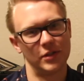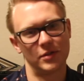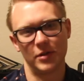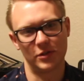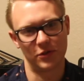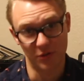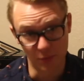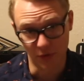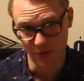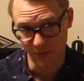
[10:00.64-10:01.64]
of the semester as
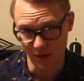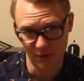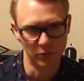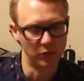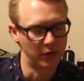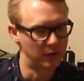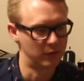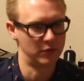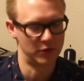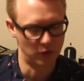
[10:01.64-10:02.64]
smooth as possible
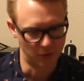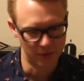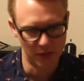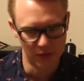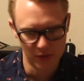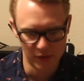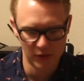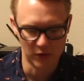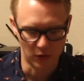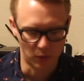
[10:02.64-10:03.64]
given the
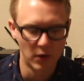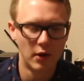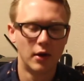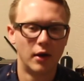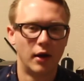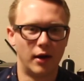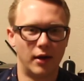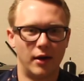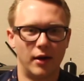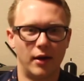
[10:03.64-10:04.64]
circumstances. So
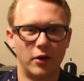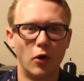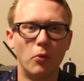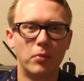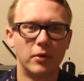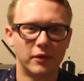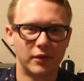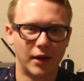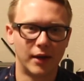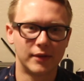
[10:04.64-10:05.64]
I hope
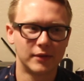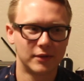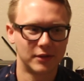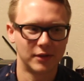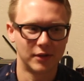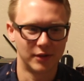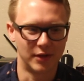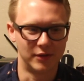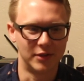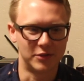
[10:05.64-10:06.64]
that,
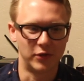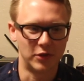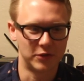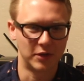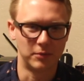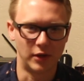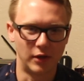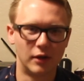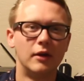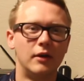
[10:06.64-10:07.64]
again, these videos can
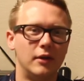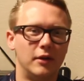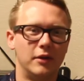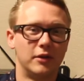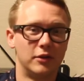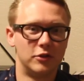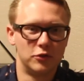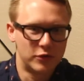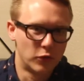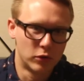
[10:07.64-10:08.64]
be
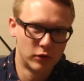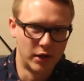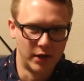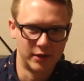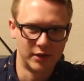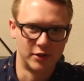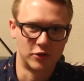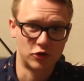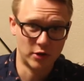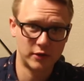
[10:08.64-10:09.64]
useful and
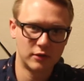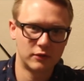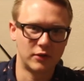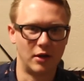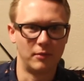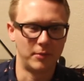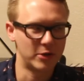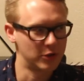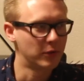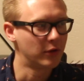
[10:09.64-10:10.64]
instructive. I'm
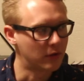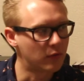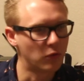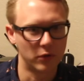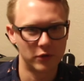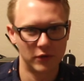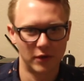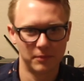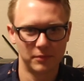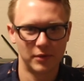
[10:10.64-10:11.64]
actually really looking forward to
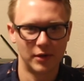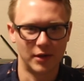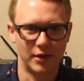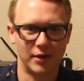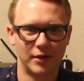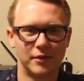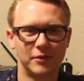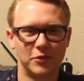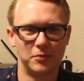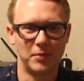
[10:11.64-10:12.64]
them,
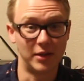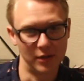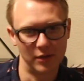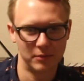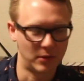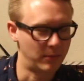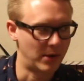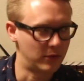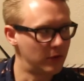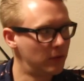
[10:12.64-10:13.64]
to making them. I'm
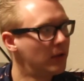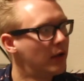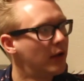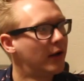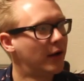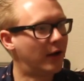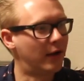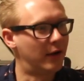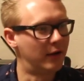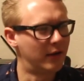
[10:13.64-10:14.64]
about to.
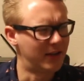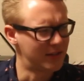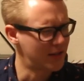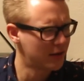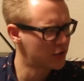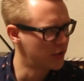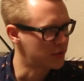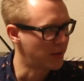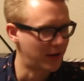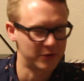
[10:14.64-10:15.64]
And it's kind of
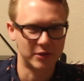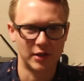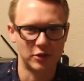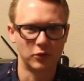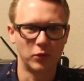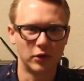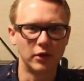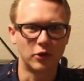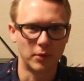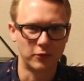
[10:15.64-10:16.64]
strange. My house is actually
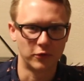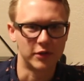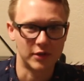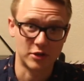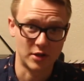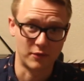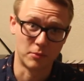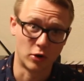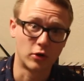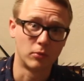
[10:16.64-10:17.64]
weirdly equipped for this. I actually have a marker